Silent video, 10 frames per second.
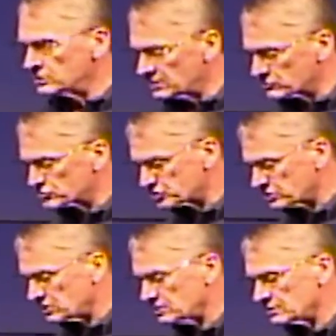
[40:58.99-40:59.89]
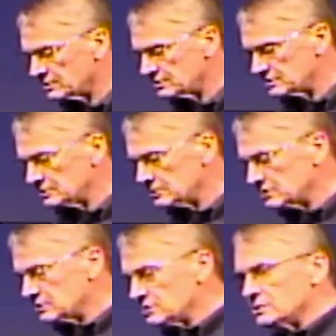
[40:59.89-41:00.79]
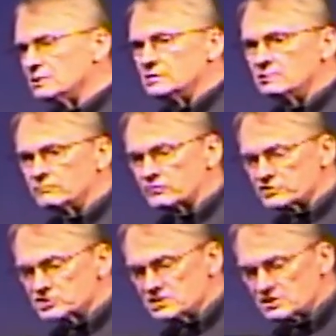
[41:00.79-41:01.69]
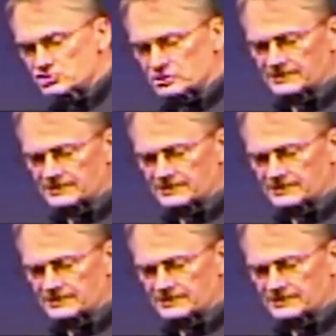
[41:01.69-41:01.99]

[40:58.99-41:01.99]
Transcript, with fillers: intercede, for this nation.